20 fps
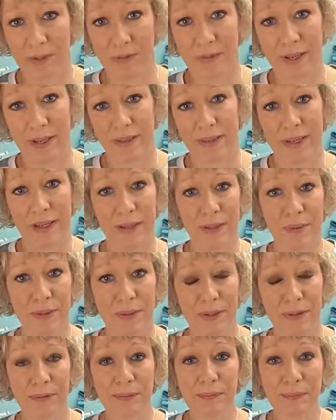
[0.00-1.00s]
around that
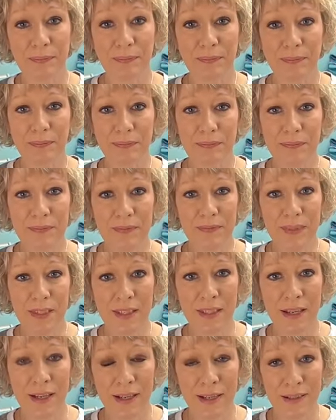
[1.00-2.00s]
quilt,
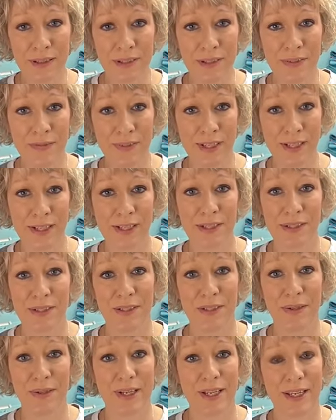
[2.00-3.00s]
Savannah,
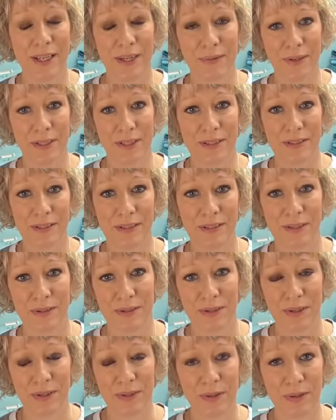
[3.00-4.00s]
so I can't wait to see
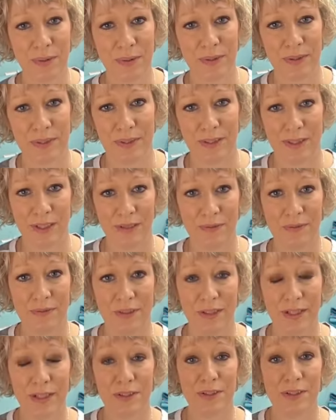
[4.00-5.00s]
yours all quilted and
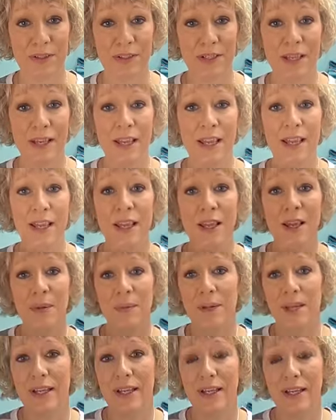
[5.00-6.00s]
finished.
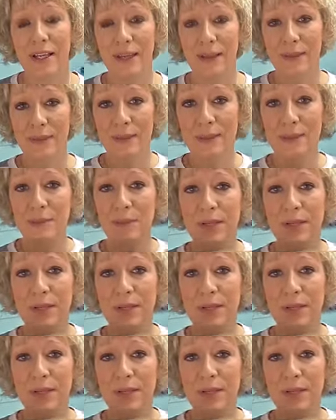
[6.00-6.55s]
But again, these